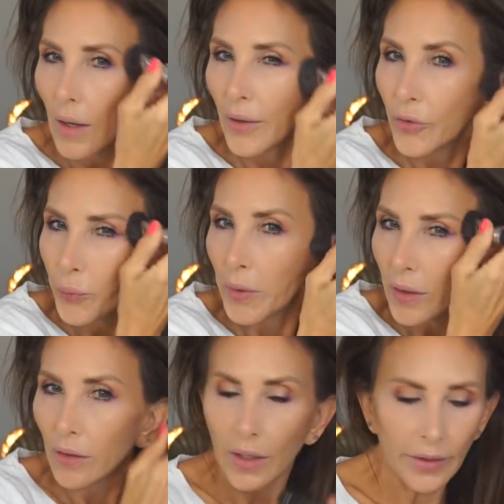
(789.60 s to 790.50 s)
I spent
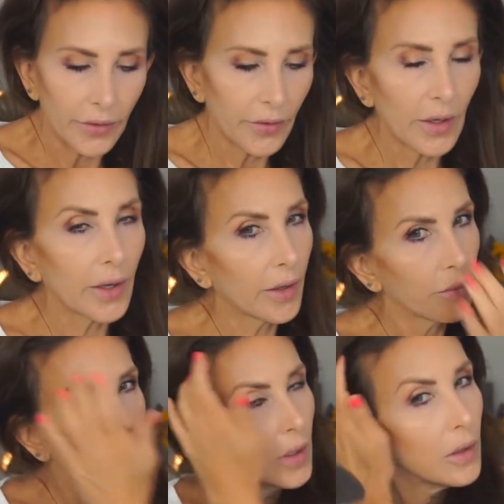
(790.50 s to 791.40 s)
a lot of
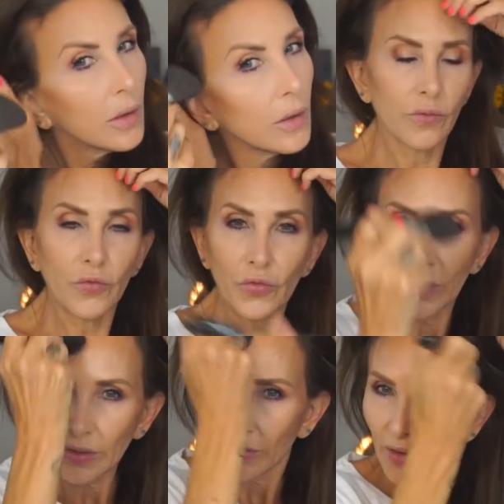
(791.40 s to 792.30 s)
time
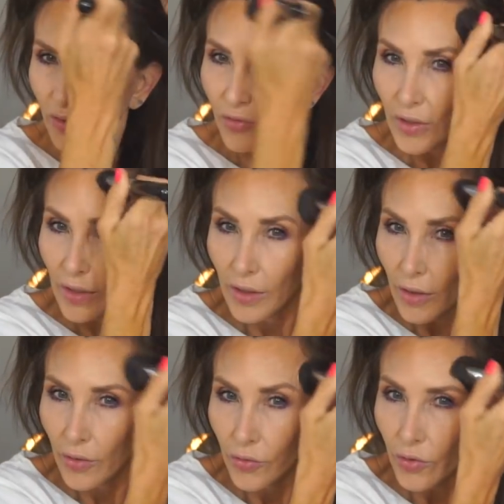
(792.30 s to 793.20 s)
fixing a
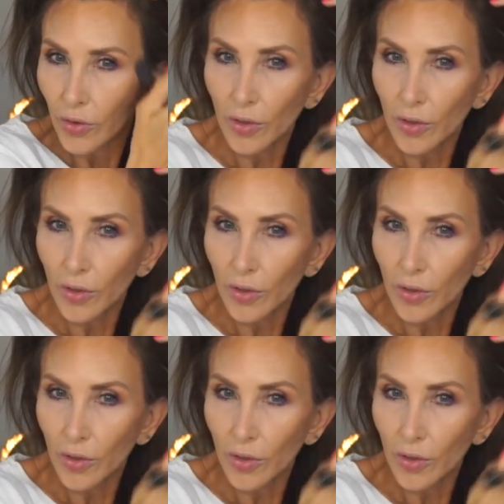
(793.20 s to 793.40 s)
video to